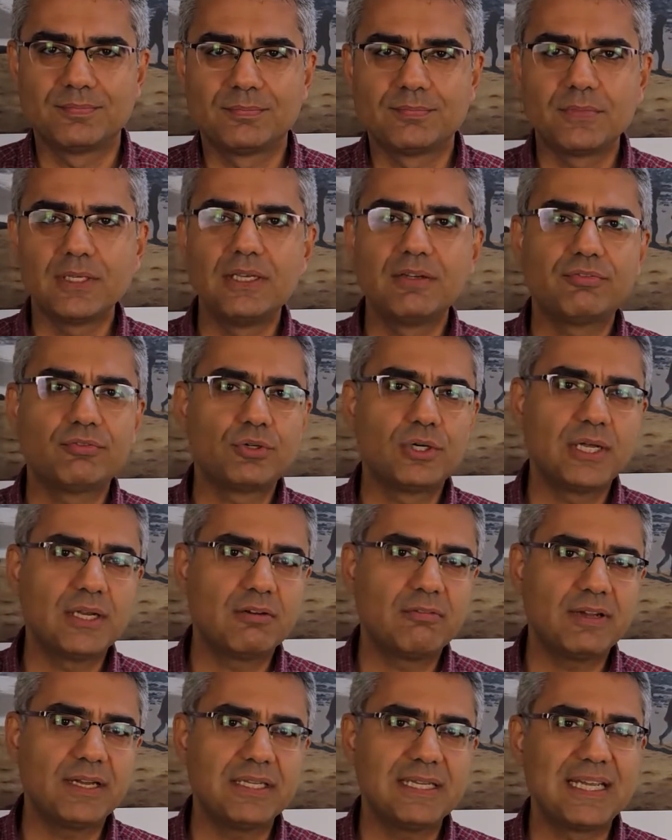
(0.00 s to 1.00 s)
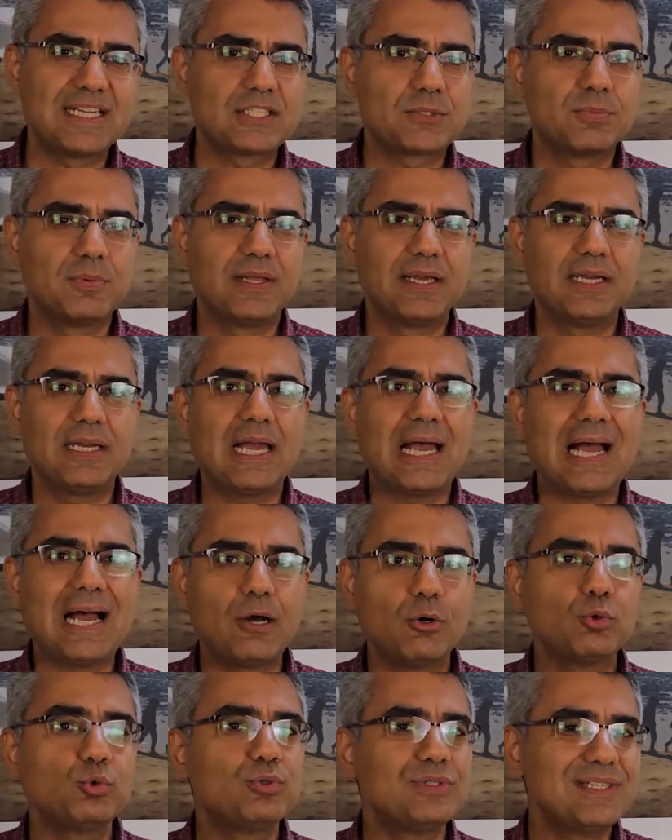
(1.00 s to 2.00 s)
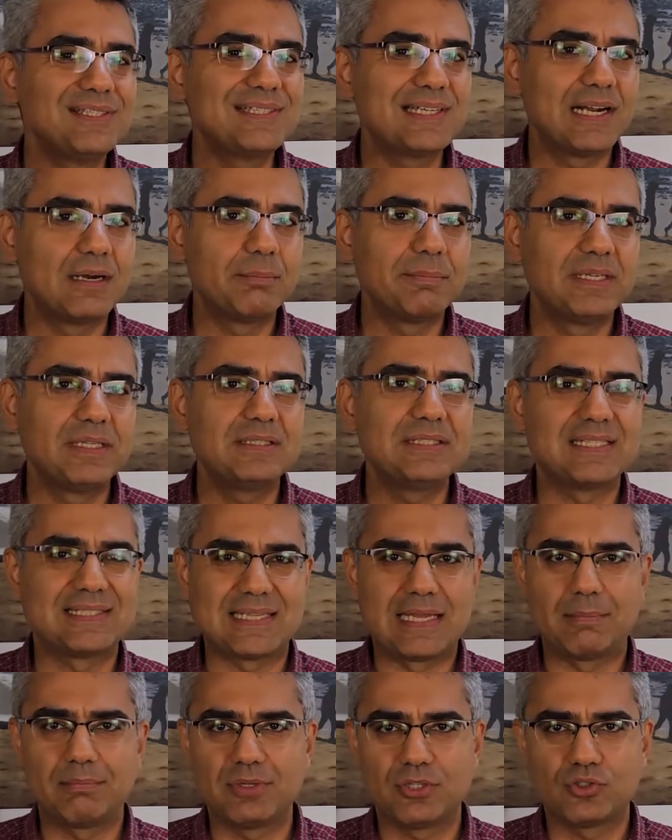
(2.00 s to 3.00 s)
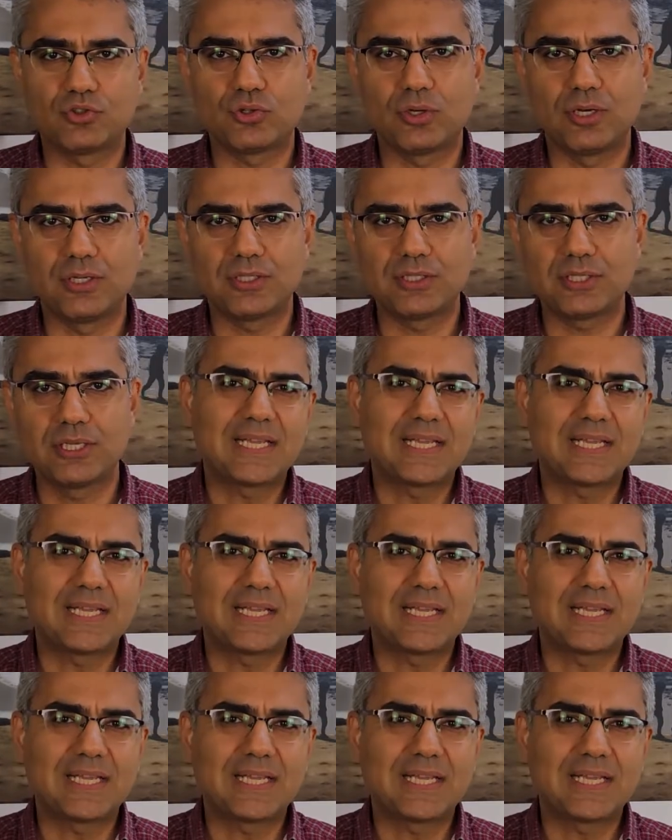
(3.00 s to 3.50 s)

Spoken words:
If relevant, explain how you determine the sample size.